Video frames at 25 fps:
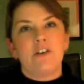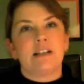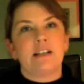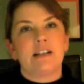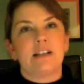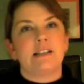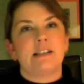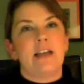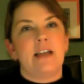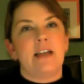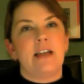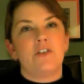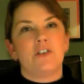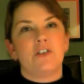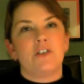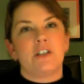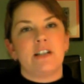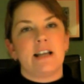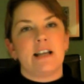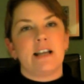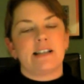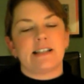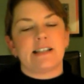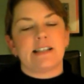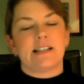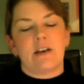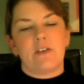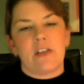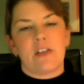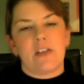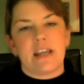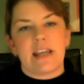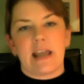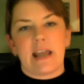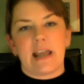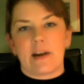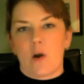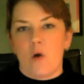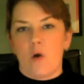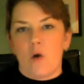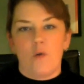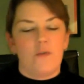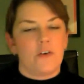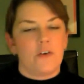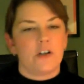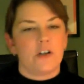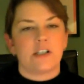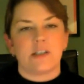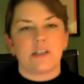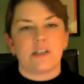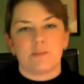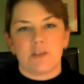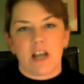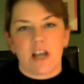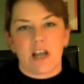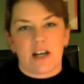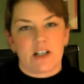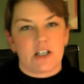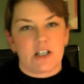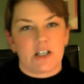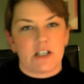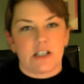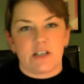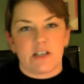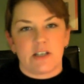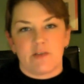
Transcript: never to necessarily get over subjections